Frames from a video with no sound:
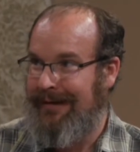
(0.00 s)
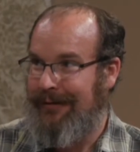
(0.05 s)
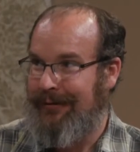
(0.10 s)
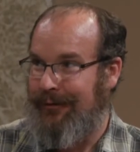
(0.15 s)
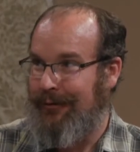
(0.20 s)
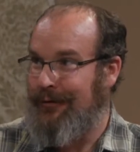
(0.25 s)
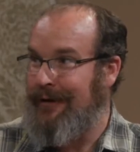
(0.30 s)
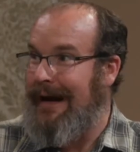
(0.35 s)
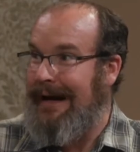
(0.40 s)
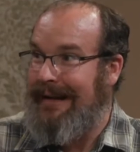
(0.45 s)

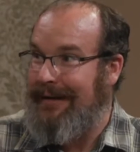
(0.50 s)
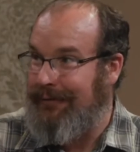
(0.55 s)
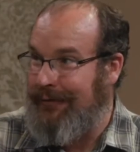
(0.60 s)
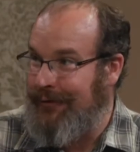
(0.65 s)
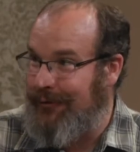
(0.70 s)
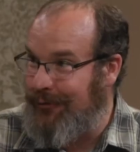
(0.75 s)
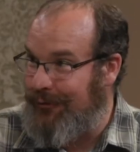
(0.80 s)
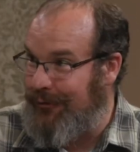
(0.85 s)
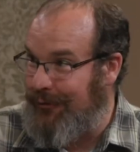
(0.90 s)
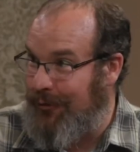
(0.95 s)
they're not even
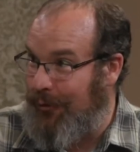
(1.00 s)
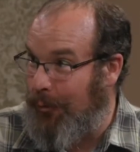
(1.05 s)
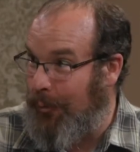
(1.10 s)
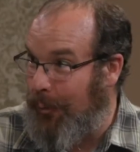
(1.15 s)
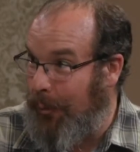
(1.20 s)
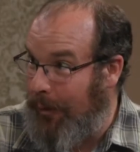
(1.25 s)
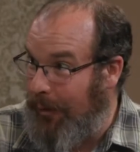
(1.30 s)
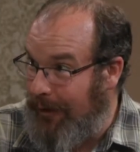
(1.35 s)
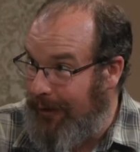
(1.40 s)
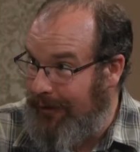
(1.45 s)
using the
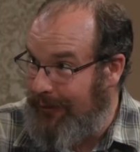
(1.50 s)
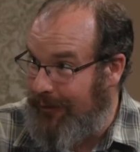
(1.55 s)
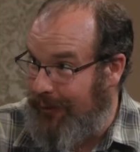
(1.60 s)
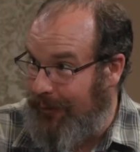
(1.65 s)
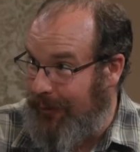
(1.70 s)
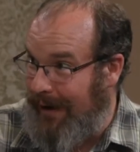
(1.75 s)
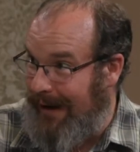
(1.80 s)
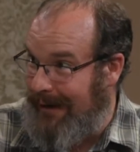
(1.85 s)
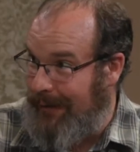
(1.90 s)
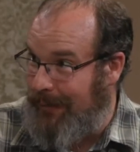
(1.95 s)
word the
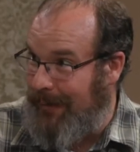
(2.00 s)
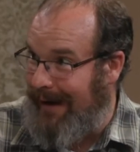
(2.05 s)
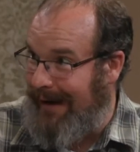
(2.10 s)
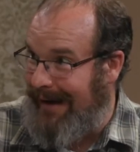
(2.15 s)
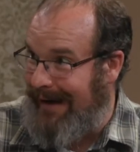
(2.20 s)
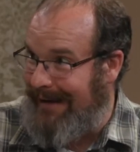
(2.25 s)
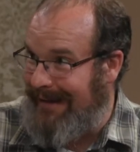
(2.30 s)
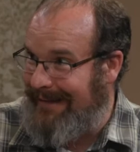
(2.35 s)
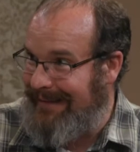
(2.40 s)
right way.